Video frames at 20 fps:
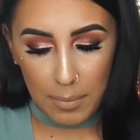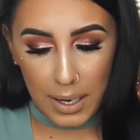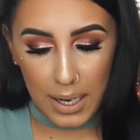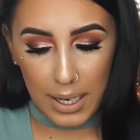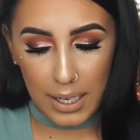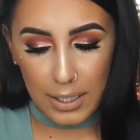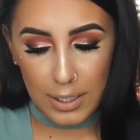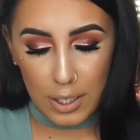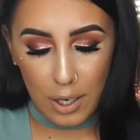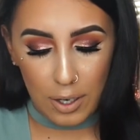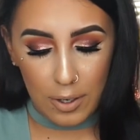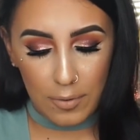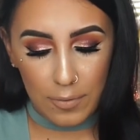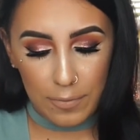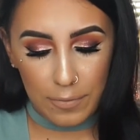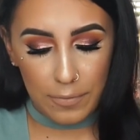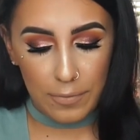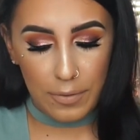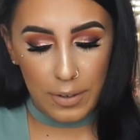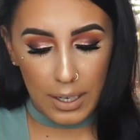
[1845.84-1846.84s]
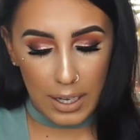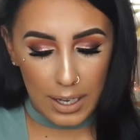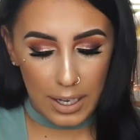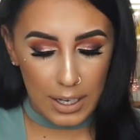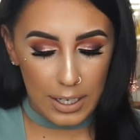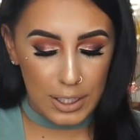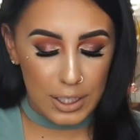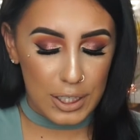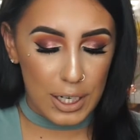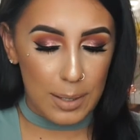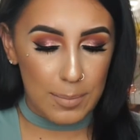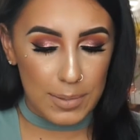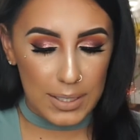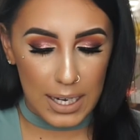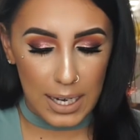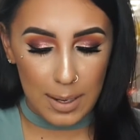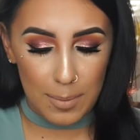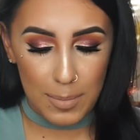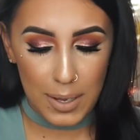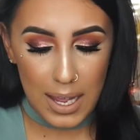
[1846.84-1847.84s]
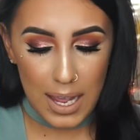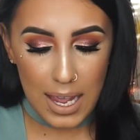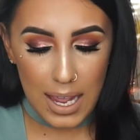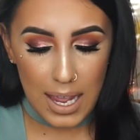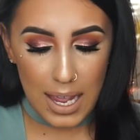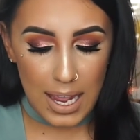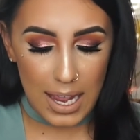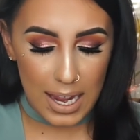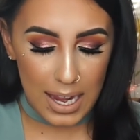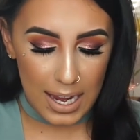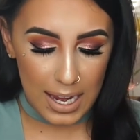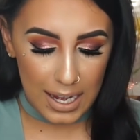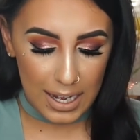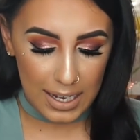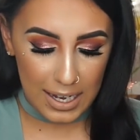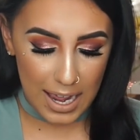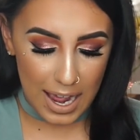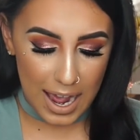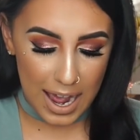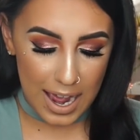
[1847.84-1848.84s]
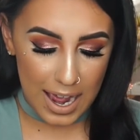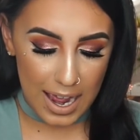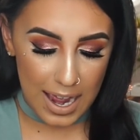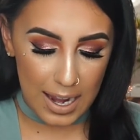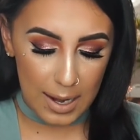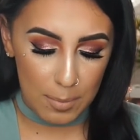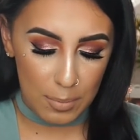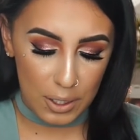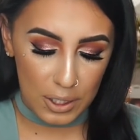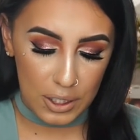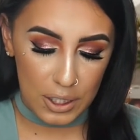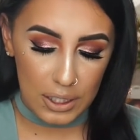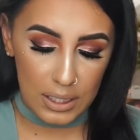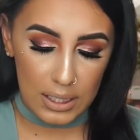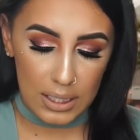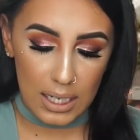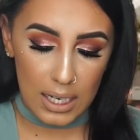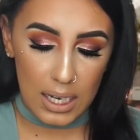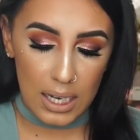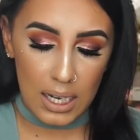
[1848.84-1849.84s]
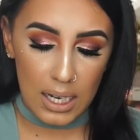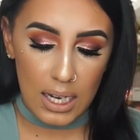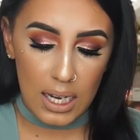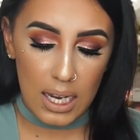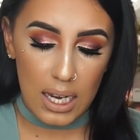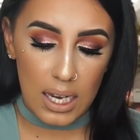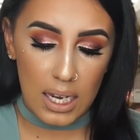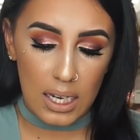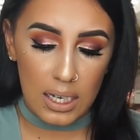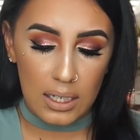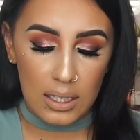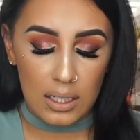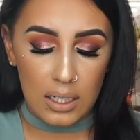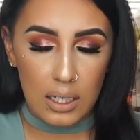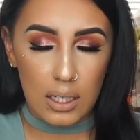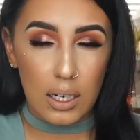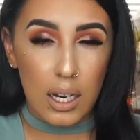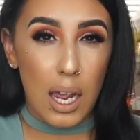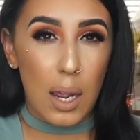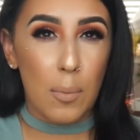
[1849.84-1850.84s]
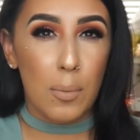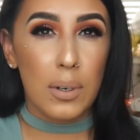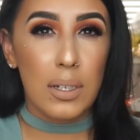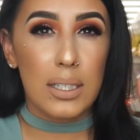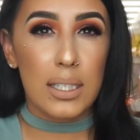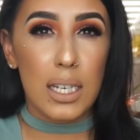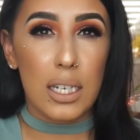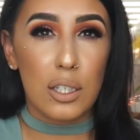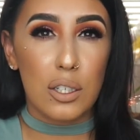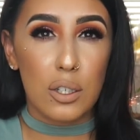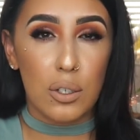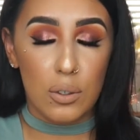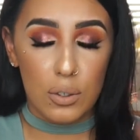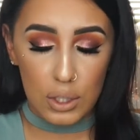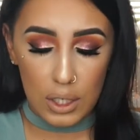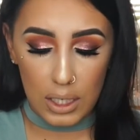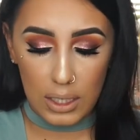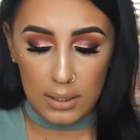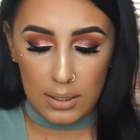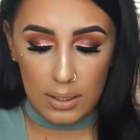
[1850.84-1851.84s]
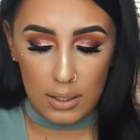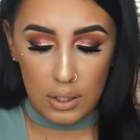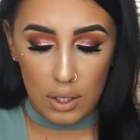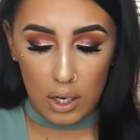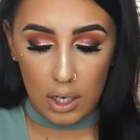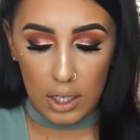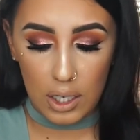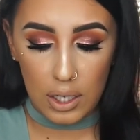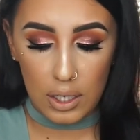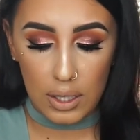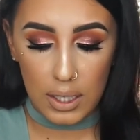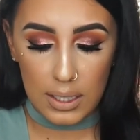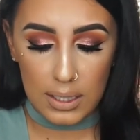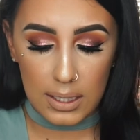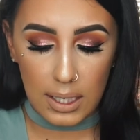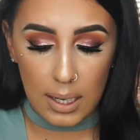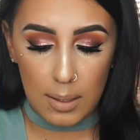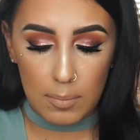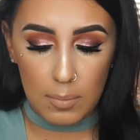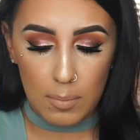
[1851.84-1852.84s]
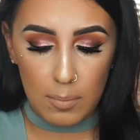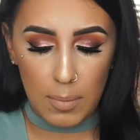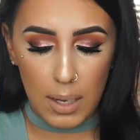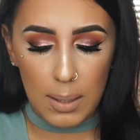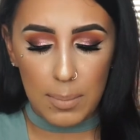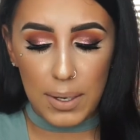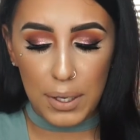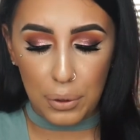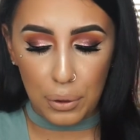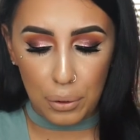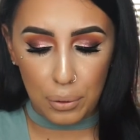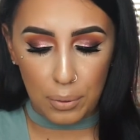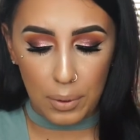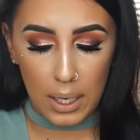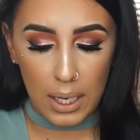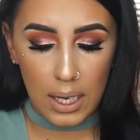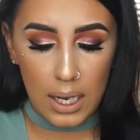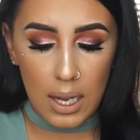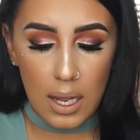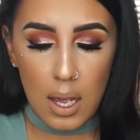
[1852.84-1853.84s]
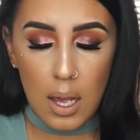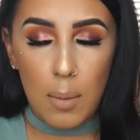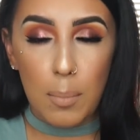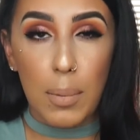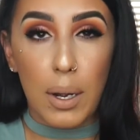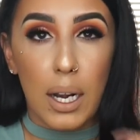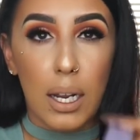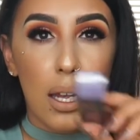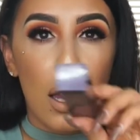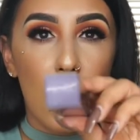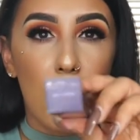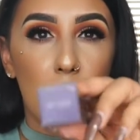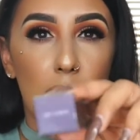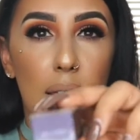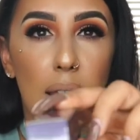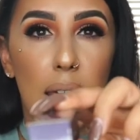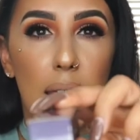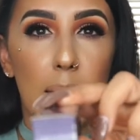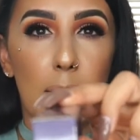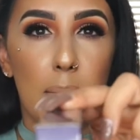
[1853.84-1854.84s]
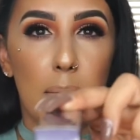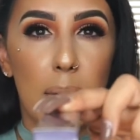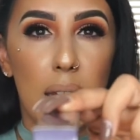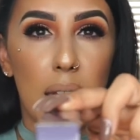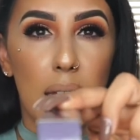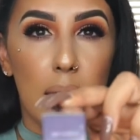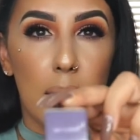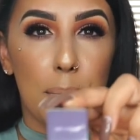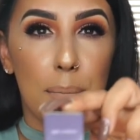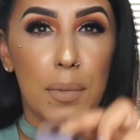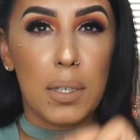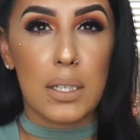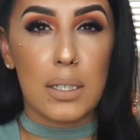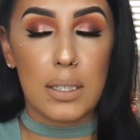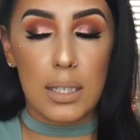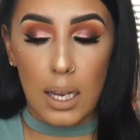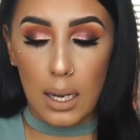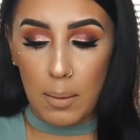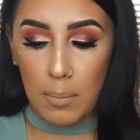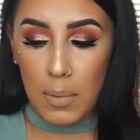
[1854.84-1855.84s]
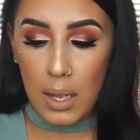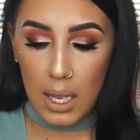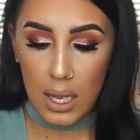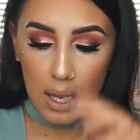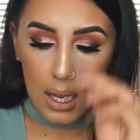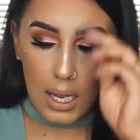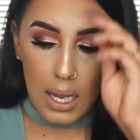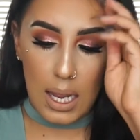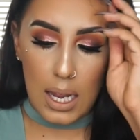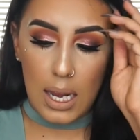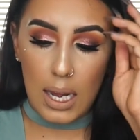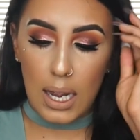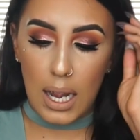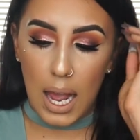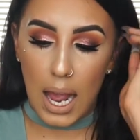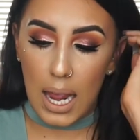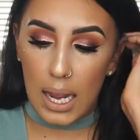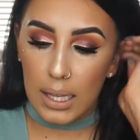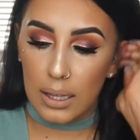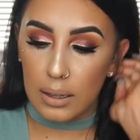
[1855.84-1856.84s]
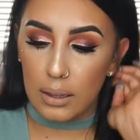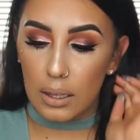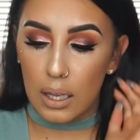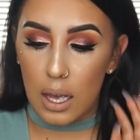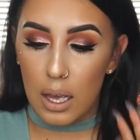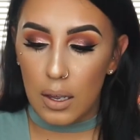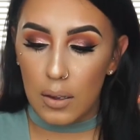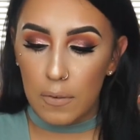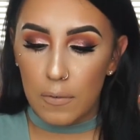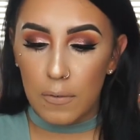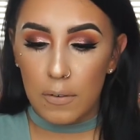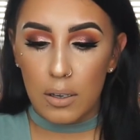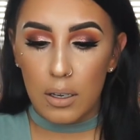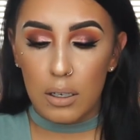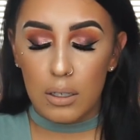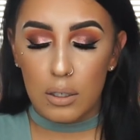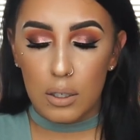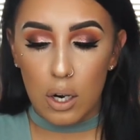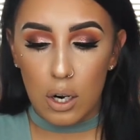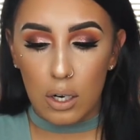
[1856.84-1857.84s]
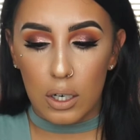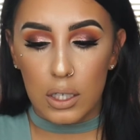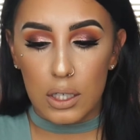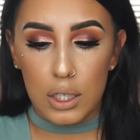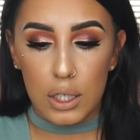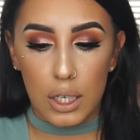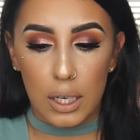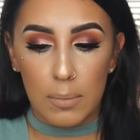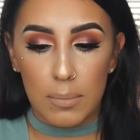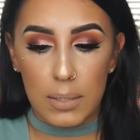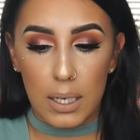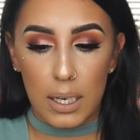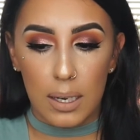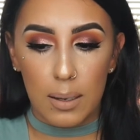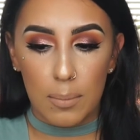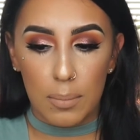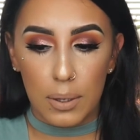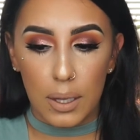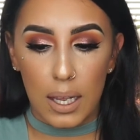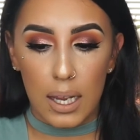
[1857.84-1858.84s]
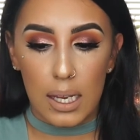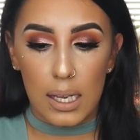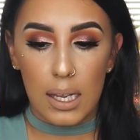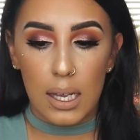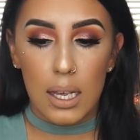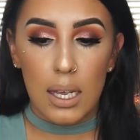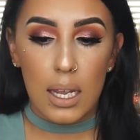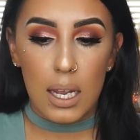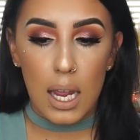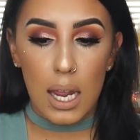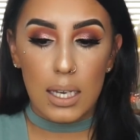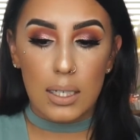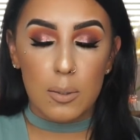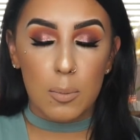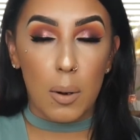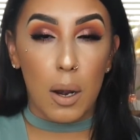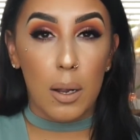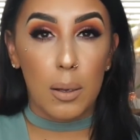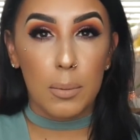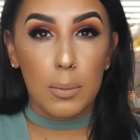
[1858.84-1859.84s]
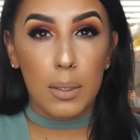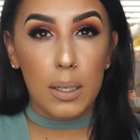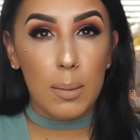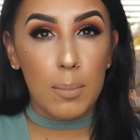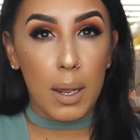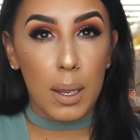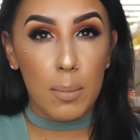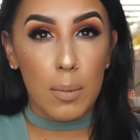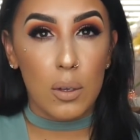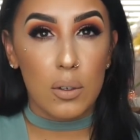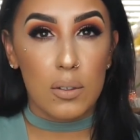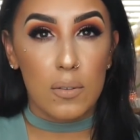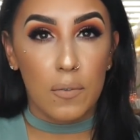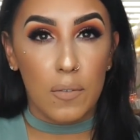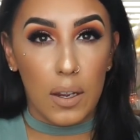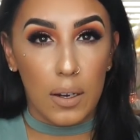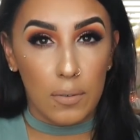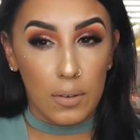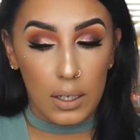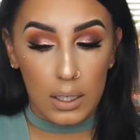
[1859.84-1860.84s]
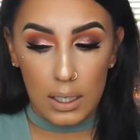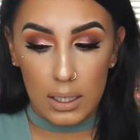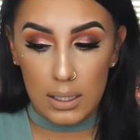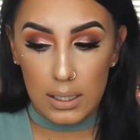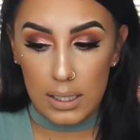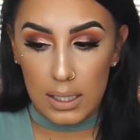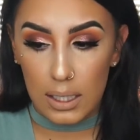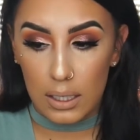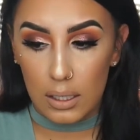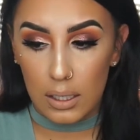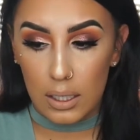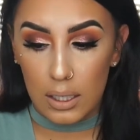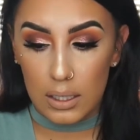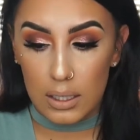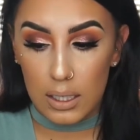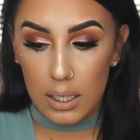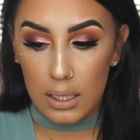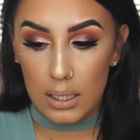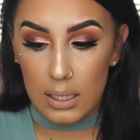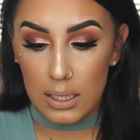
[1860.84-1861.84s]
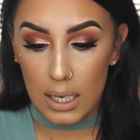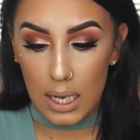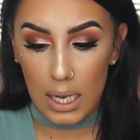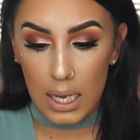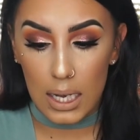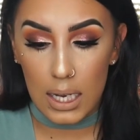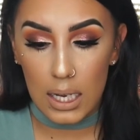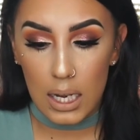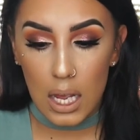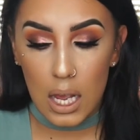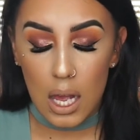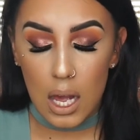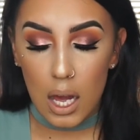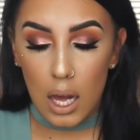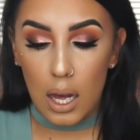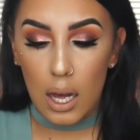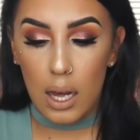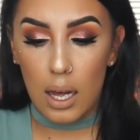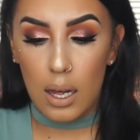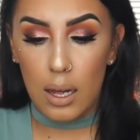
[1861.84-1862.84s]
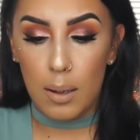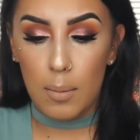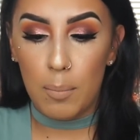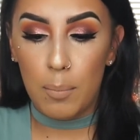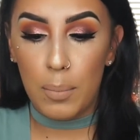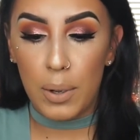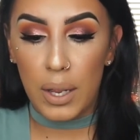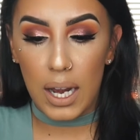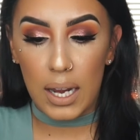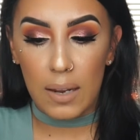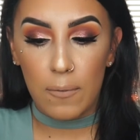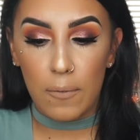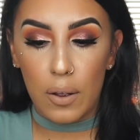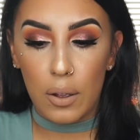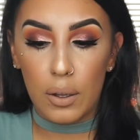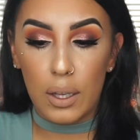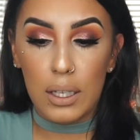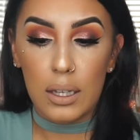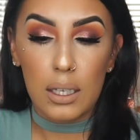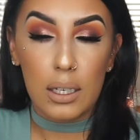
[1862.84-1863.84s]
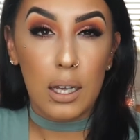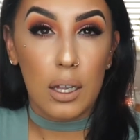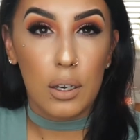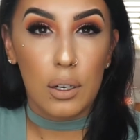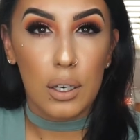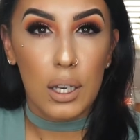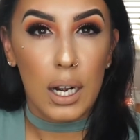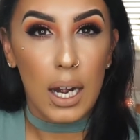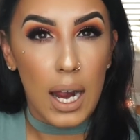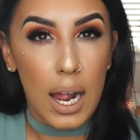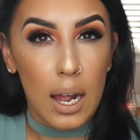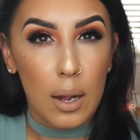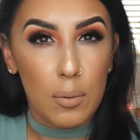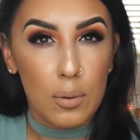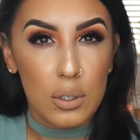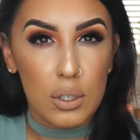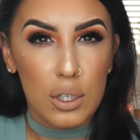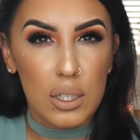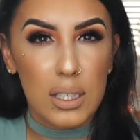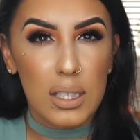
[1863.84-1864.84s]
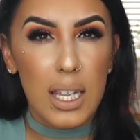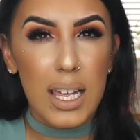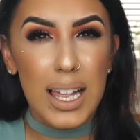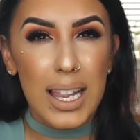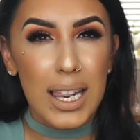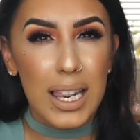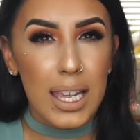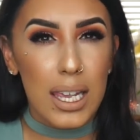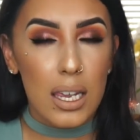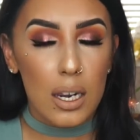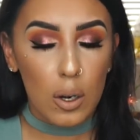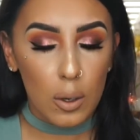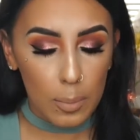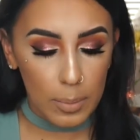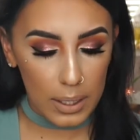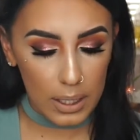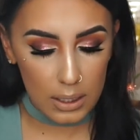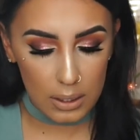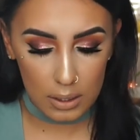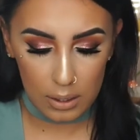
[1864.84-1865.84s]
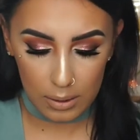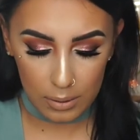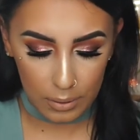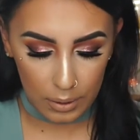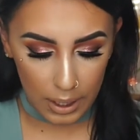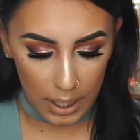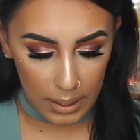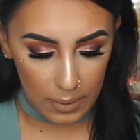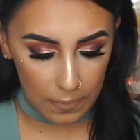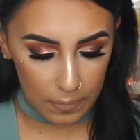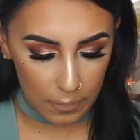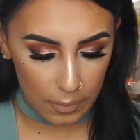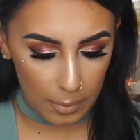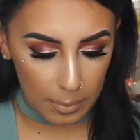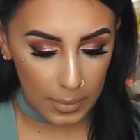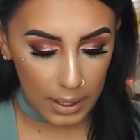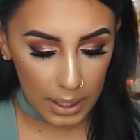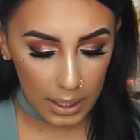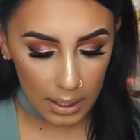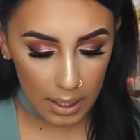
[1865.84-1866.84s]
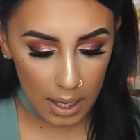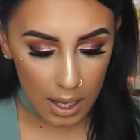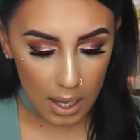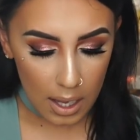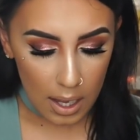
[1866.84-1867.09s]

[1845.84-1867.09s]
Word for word: my Tarte uh, Shape Tape and I purchased it in, I want to say two shades darker this time, maybe three, but I got light medium this time. And I love Tarte Shape Tape. Like, it's probably my most favorite concealer to date, um, I felt like the color that I had was just a little bit too light for me.